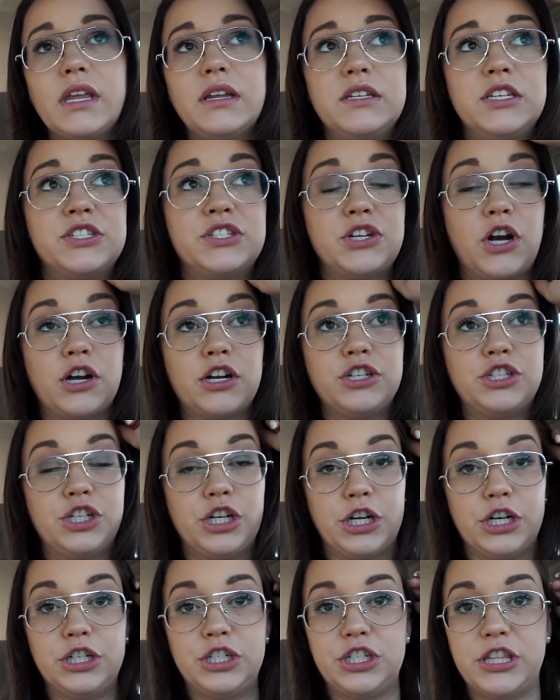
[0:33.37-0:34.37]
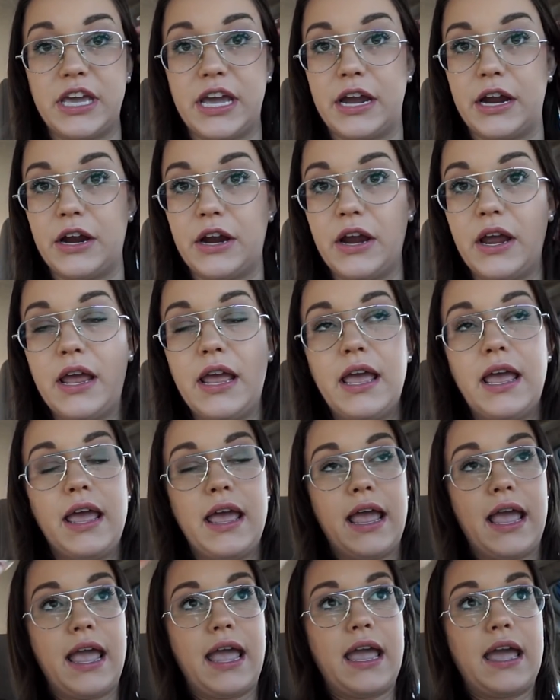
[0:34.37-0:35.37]
to start a church there,
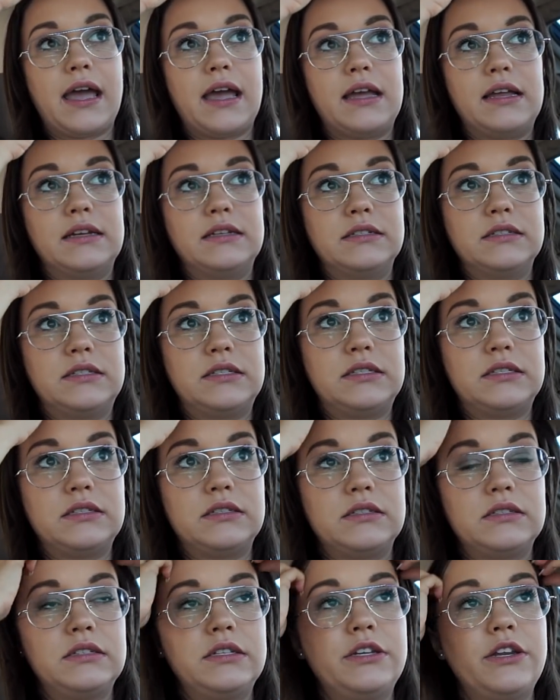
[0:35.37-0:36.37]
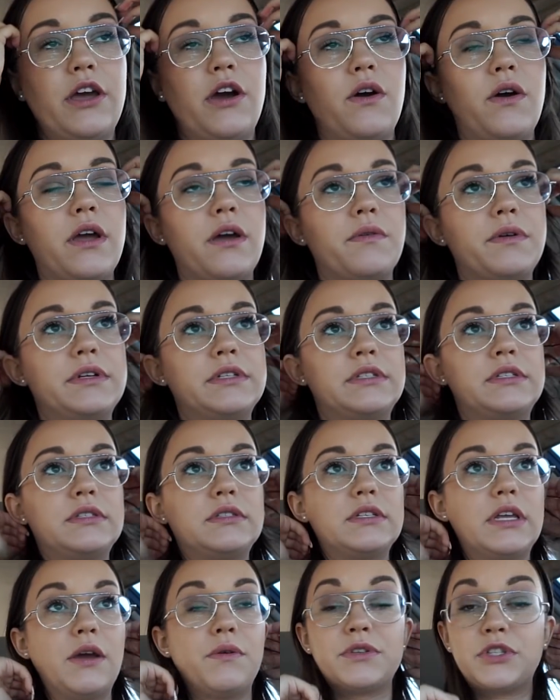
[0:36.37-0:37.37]
and you know, it
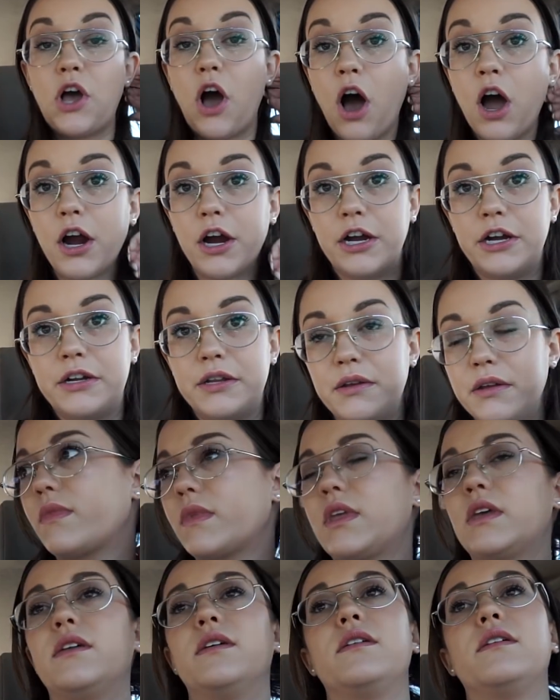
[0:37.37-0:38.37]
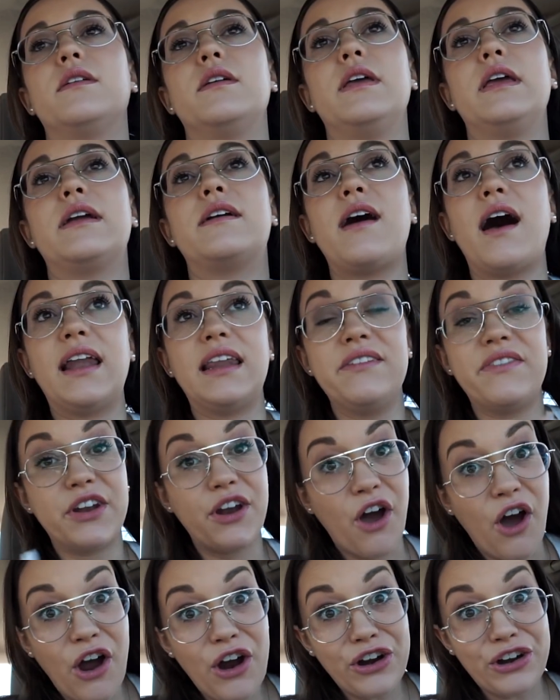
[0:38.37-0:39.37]
was hard. It got even
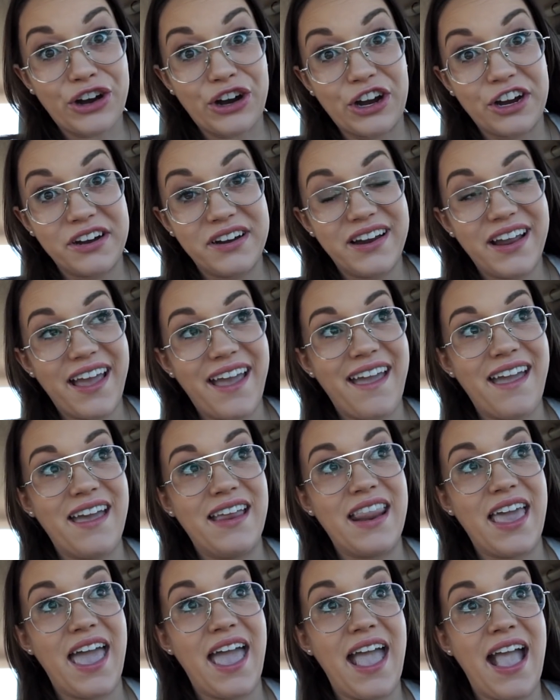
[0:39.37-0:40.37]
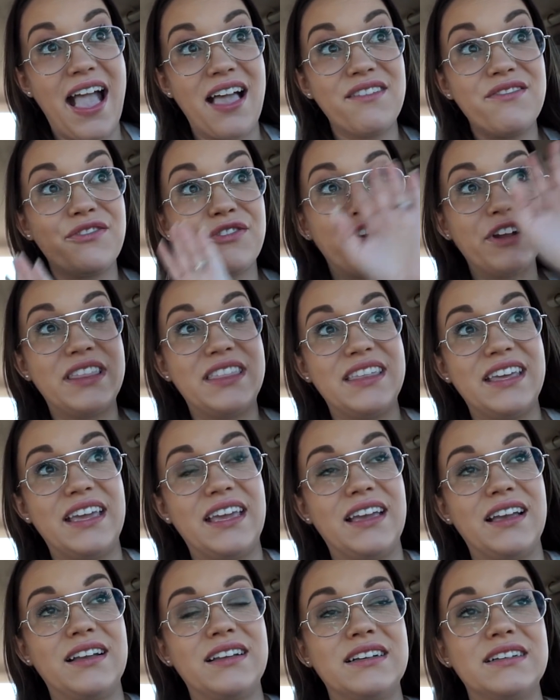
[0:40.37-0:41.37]
harder, and
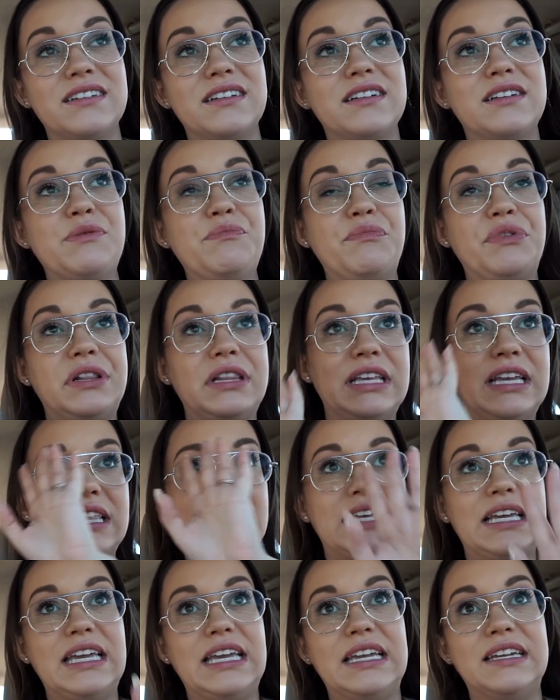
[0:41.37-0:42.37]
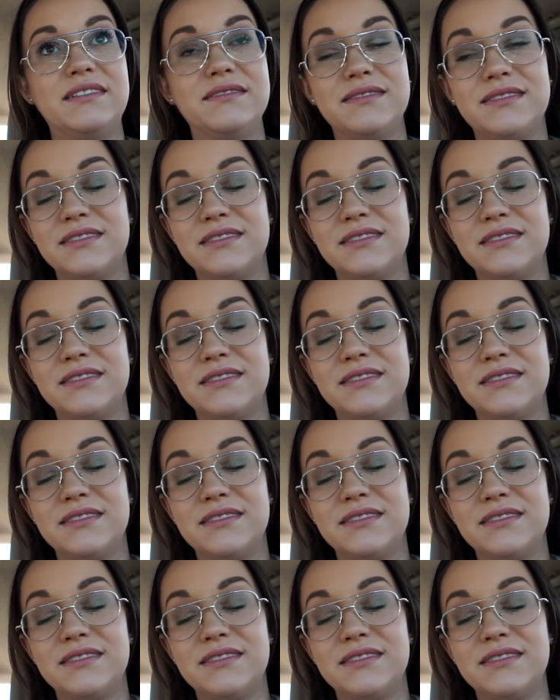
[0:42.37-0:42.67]
everything completely